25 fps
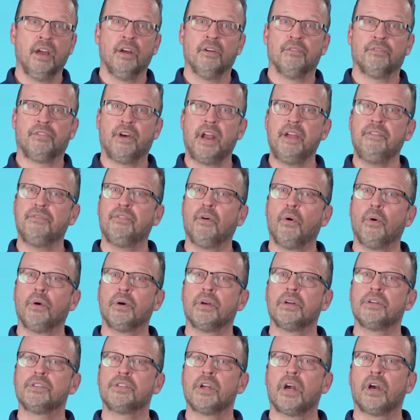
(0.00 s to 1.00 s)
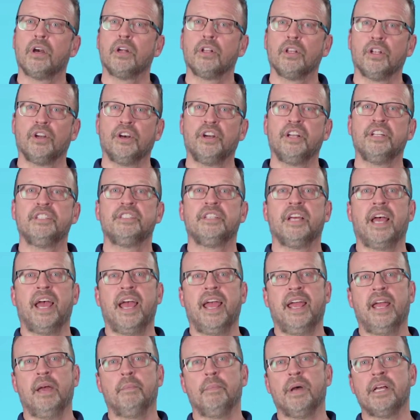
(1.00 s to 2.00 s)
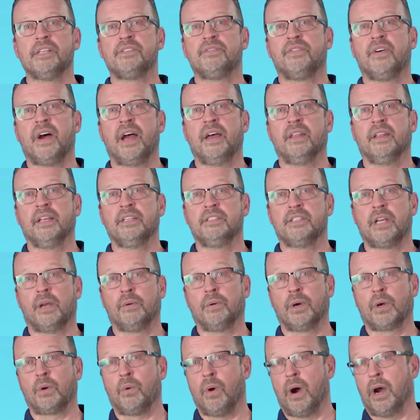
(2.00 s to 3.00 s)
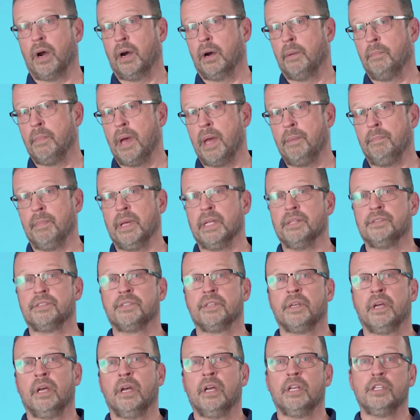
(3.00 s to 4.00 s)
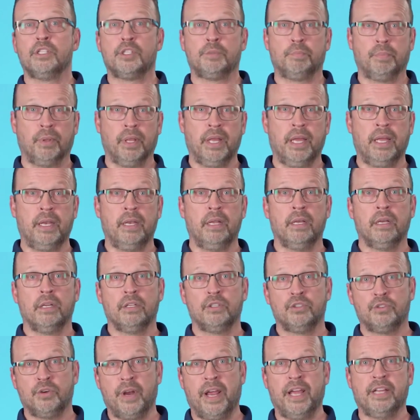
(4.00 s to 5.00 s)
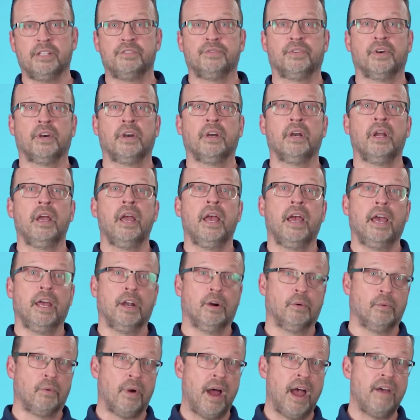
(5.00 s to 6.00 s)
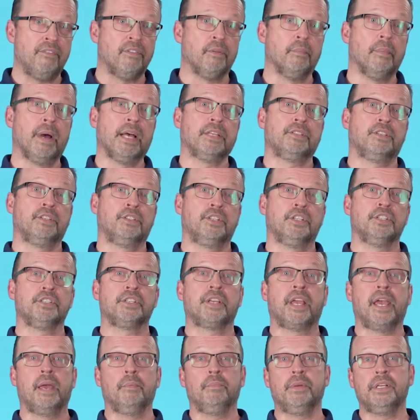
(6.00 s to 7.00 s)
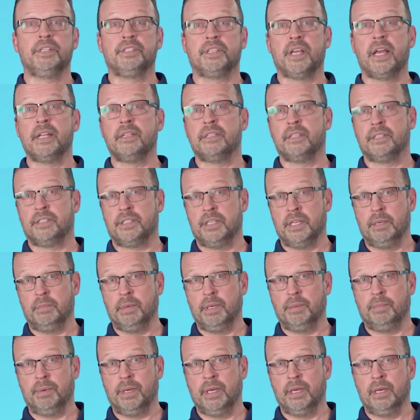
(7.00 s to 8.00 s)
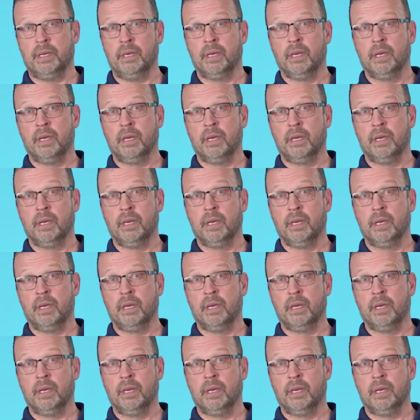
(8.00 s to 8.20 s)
Freight forwarders are alerted to AMS filings that require amendments. Split, transfer, and arrival messages can be sent to CBP.